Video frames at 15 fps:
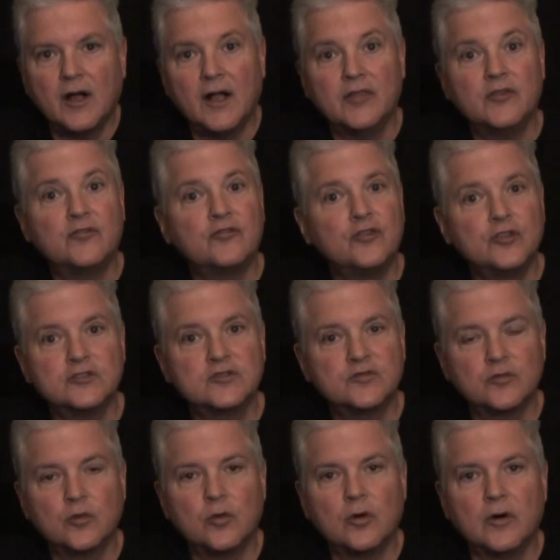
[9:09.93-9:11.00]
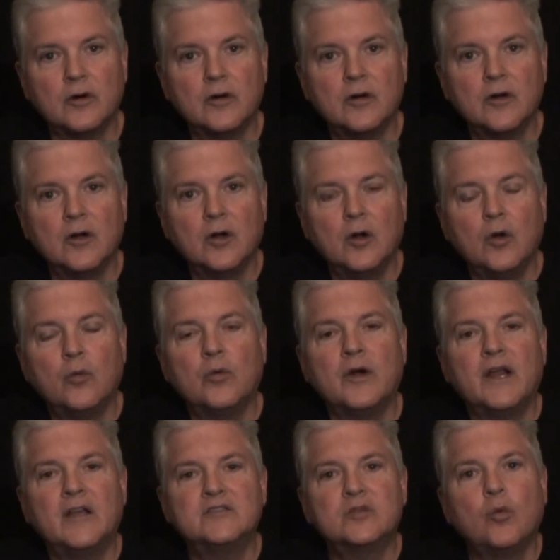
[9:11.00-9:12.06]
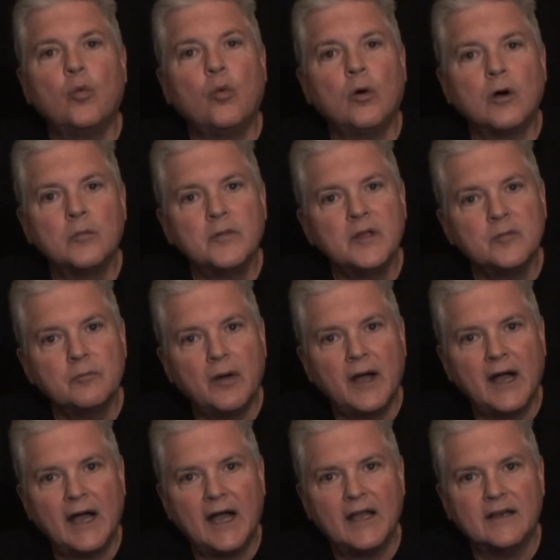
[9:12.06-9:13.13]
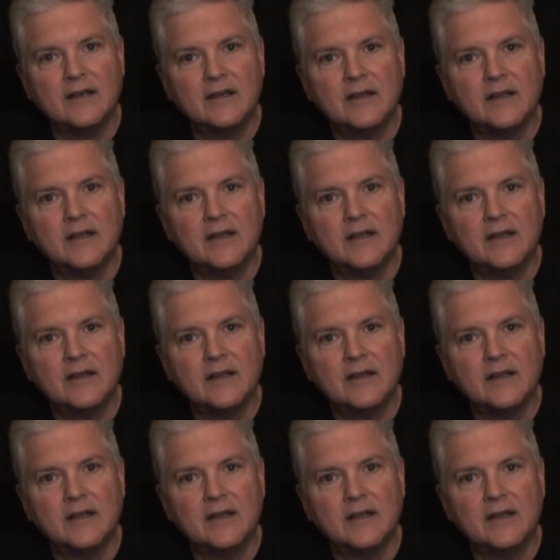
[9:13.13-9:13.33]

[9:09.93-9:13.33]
on the first floor where it has a warming pot,